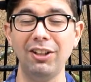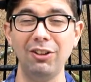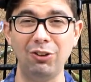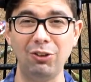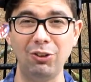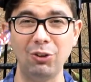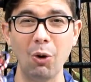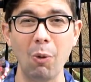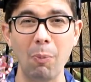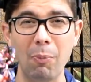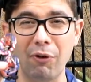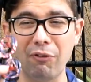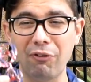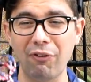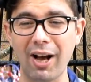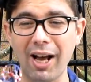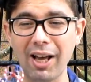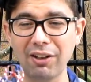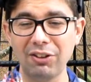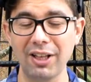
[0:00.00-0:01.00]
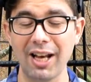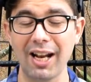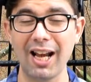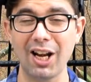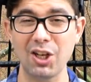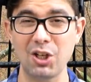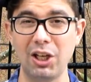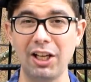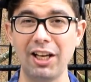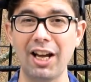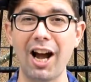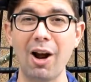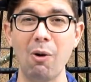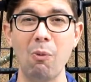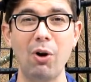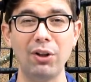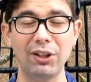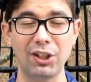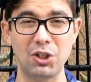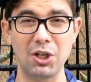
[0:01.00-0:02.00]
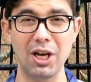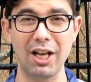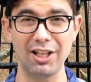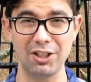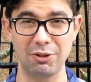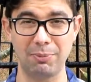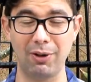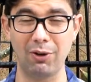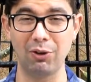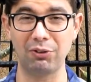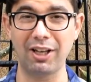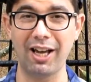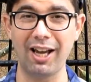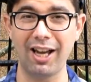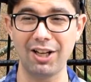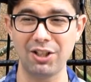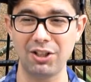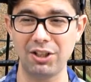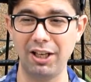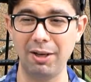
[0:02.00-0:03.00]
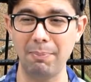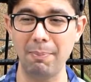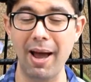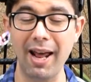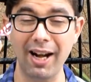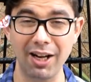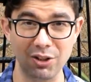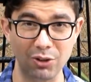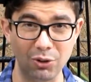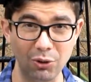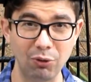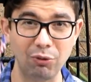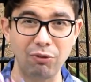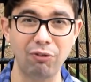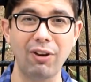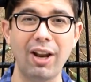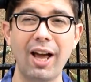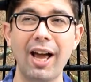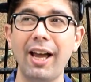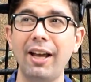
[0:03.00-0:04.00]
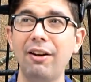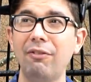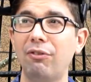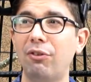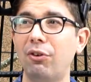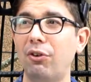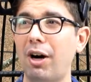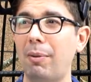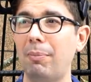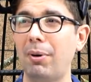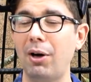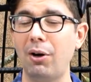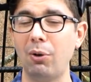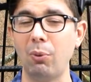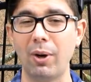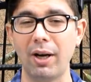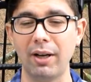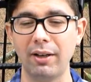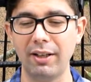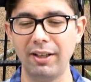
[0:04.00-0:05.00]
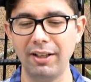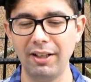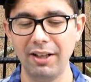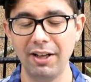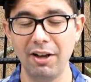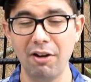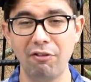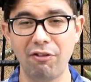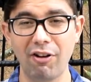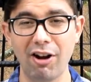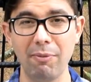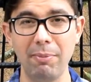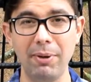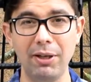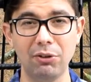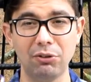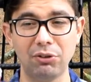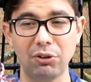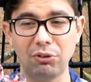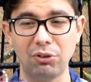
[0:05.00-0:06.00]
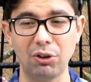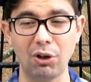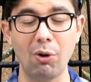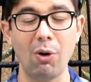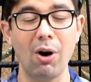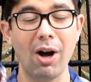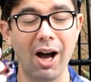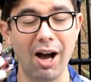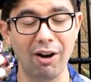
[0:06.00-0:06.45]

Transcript: It's super fast, and actually I won the challenge because I actually managed to fly it for about 5 minutes or so.